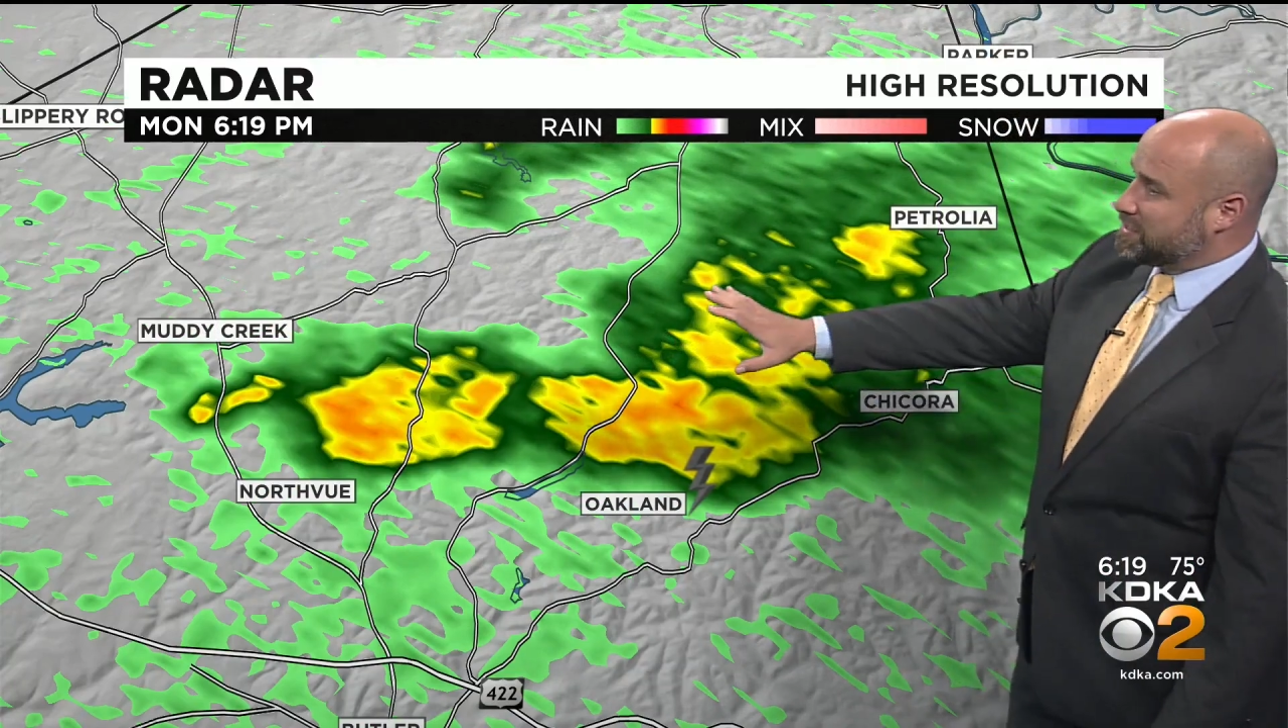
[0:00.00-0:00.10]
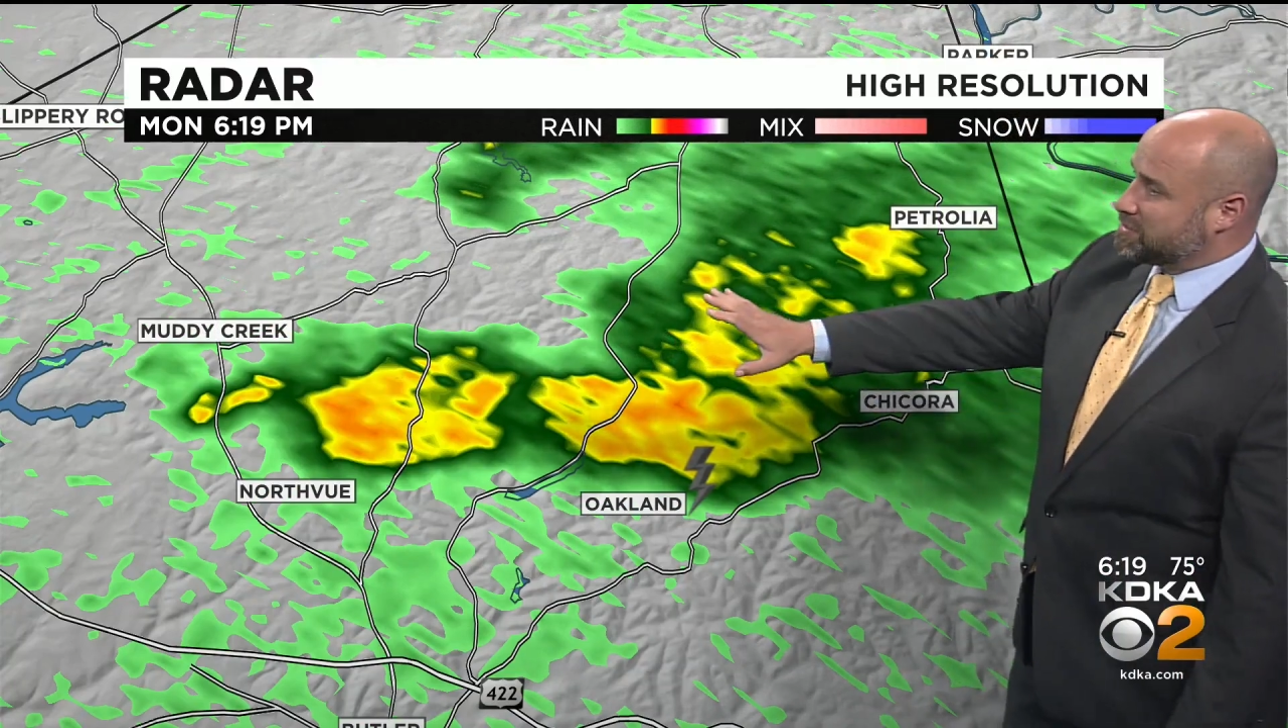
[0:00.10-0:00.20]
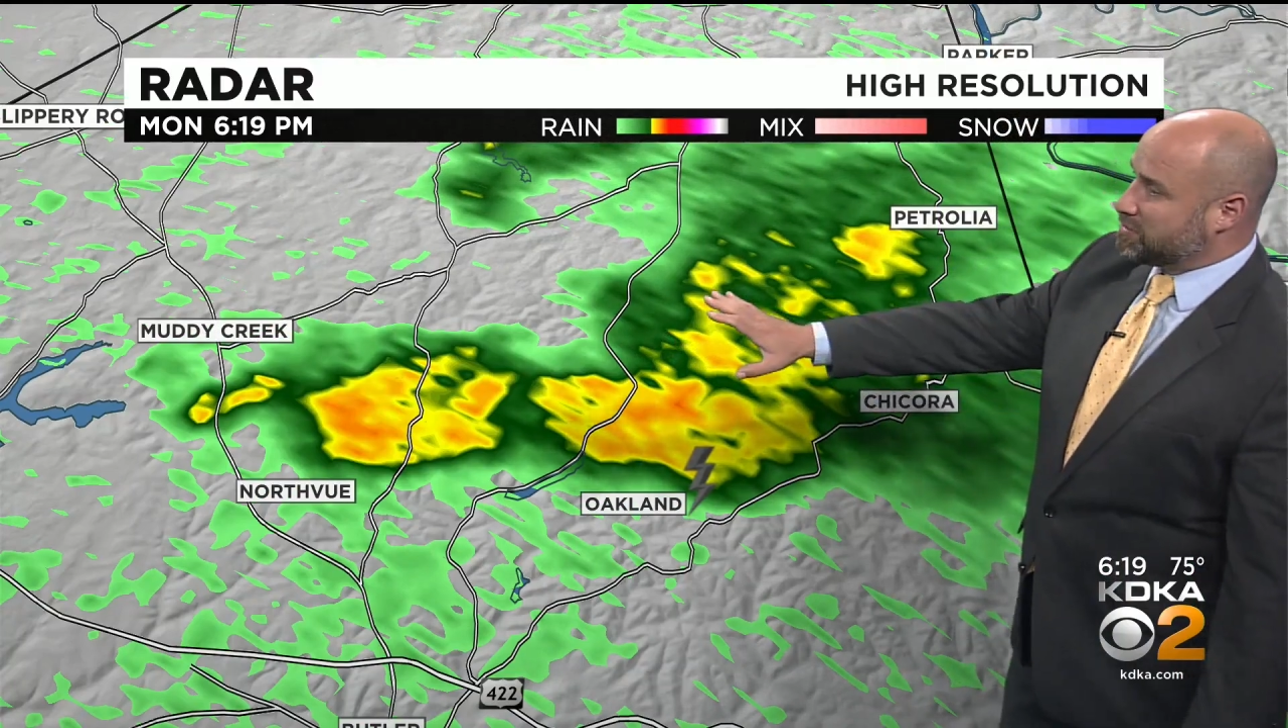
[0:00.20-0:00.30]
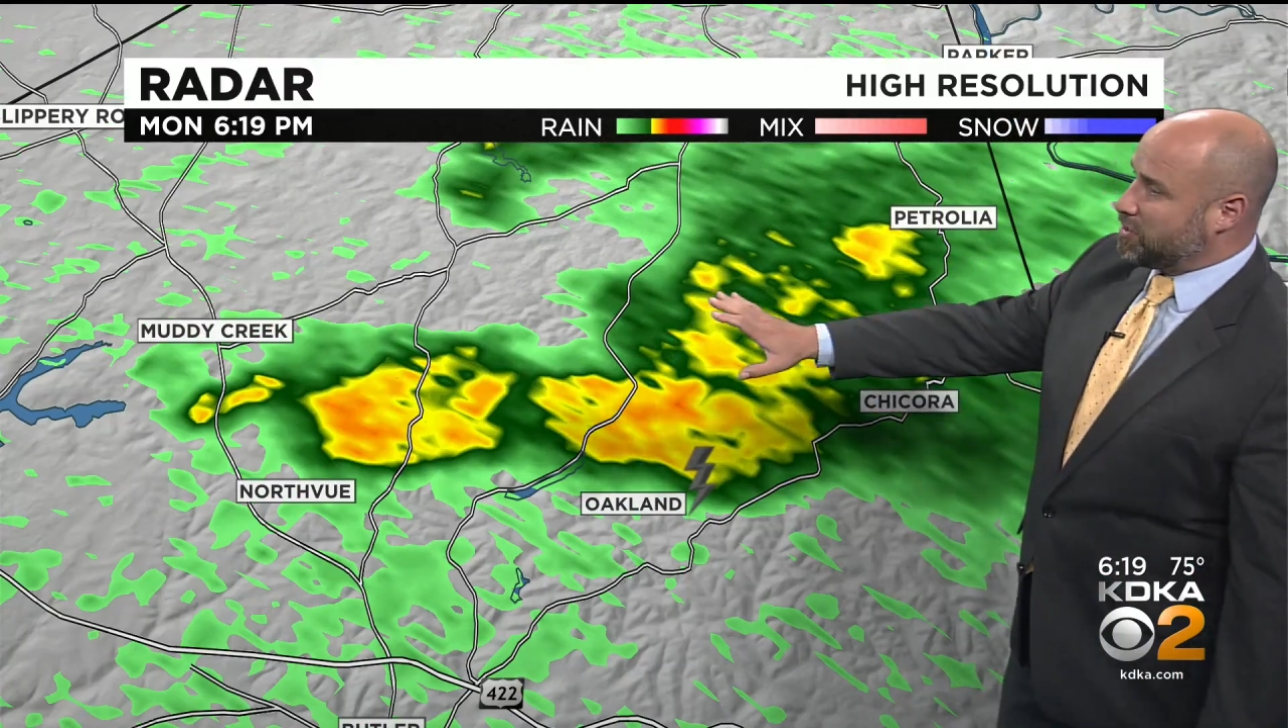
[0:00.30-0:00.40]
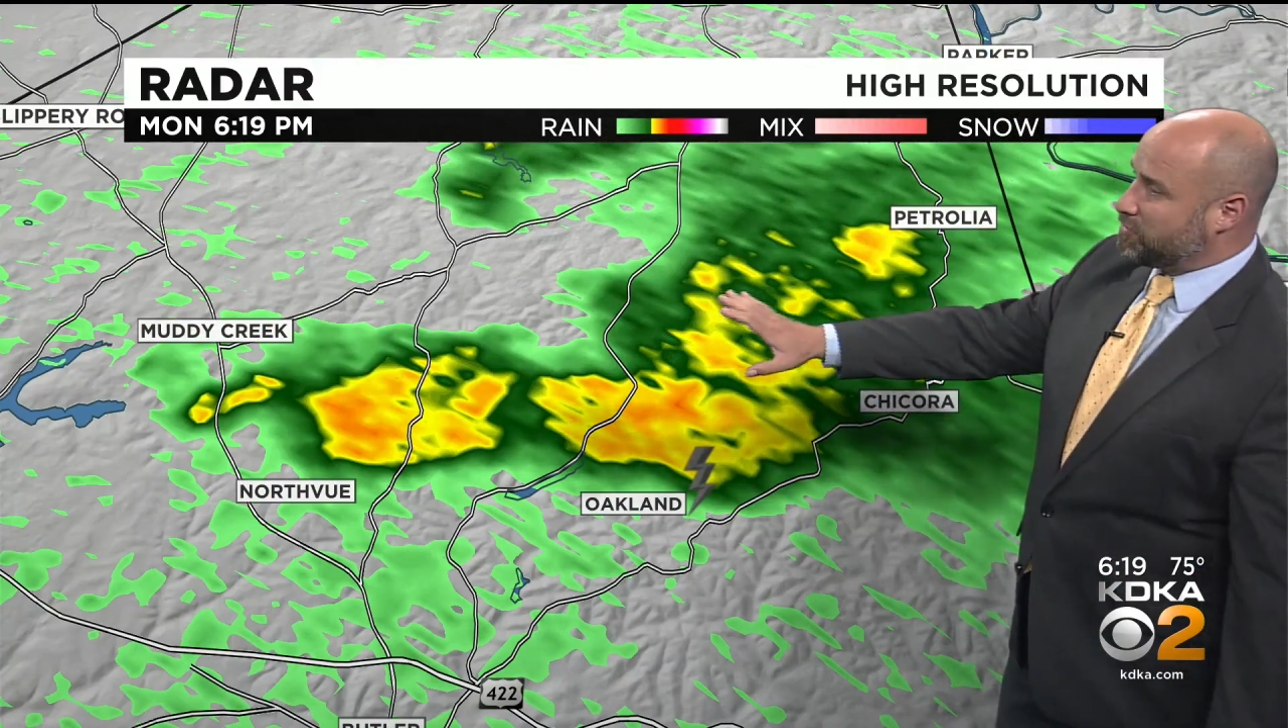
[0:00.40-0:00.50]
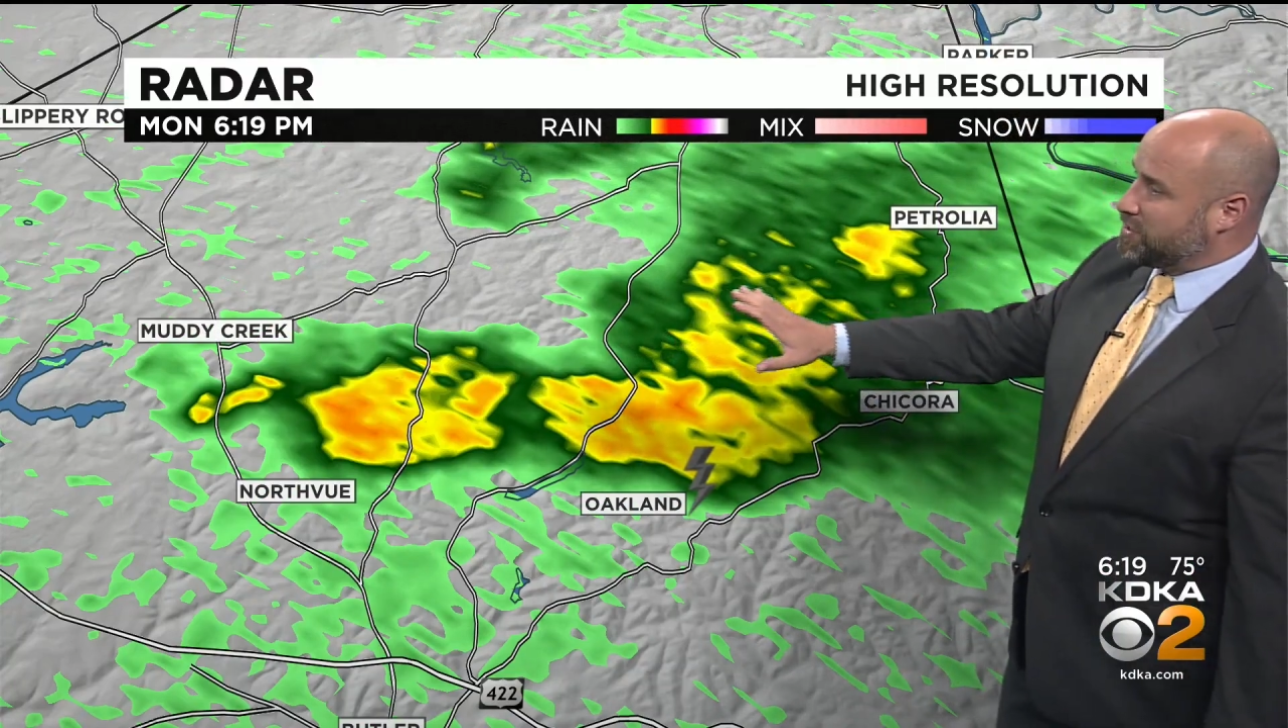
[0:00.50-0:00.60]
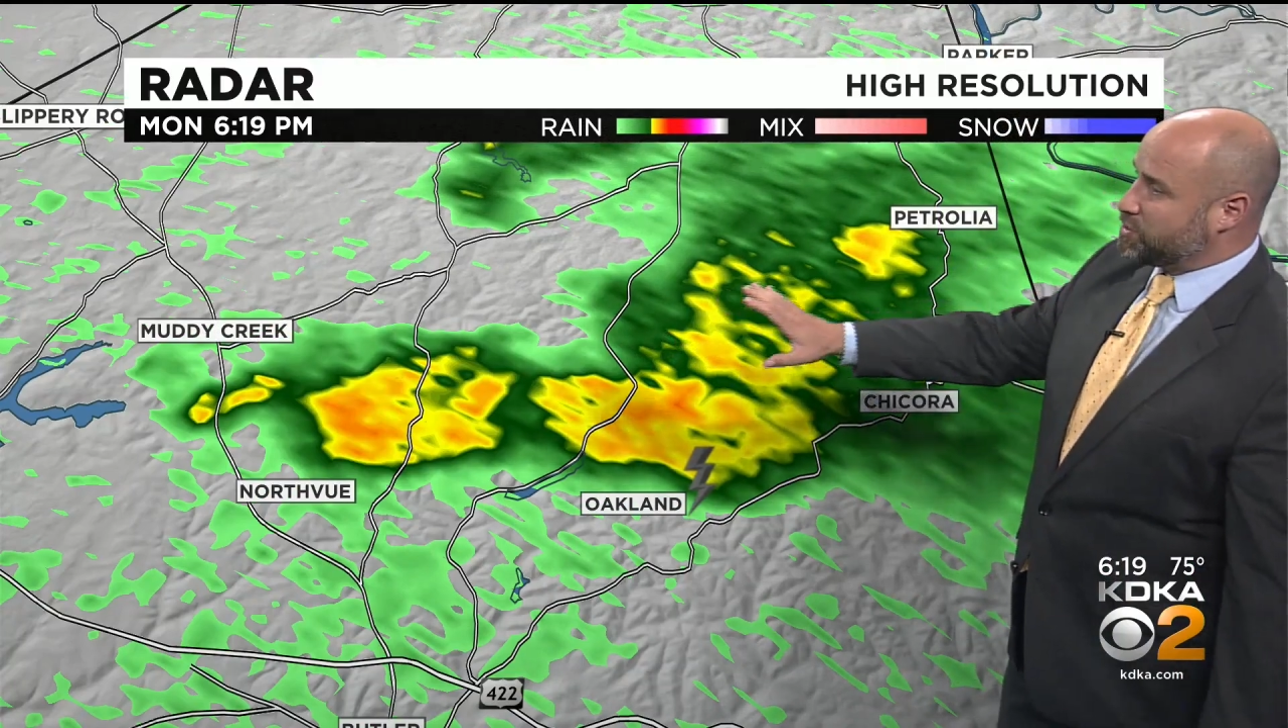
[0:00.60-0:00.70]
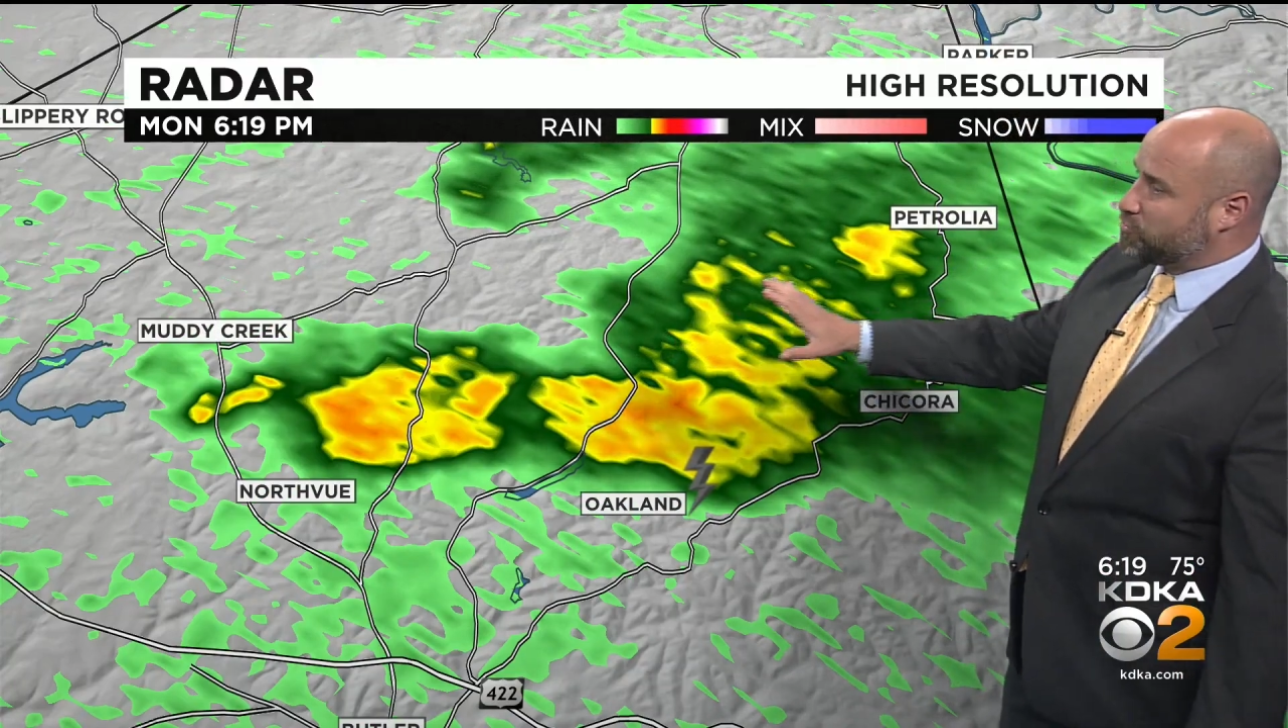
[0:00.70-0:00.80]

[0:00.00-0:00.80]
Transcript: slowly